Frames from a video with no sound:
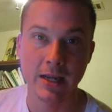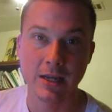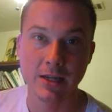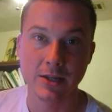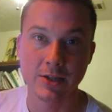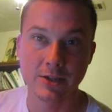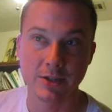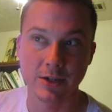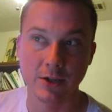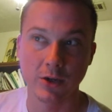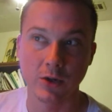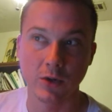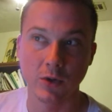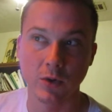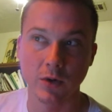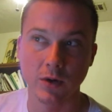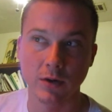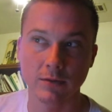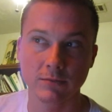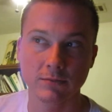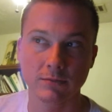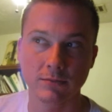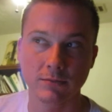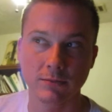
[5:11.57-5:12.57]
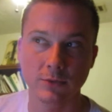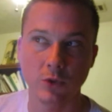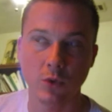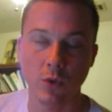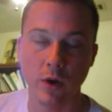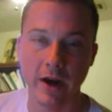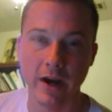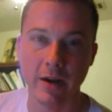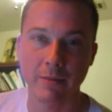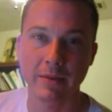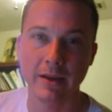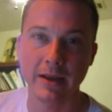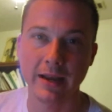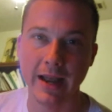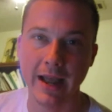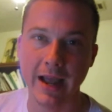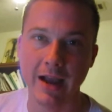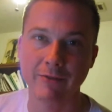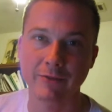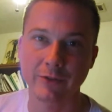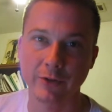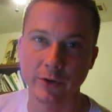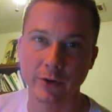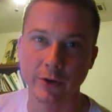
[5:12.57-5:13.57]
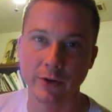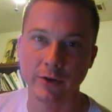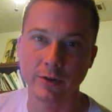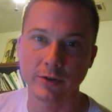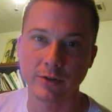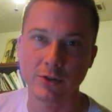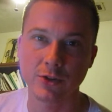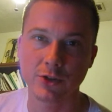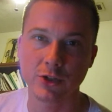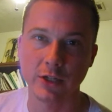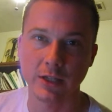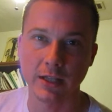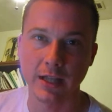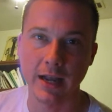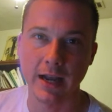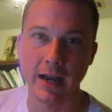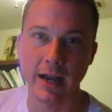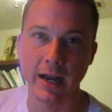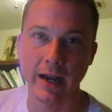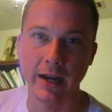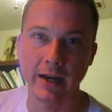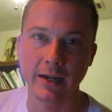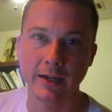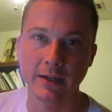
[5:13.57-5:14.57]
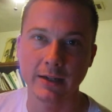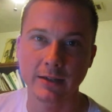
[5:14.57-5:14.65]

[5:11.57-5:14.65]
So, quite a bit after July.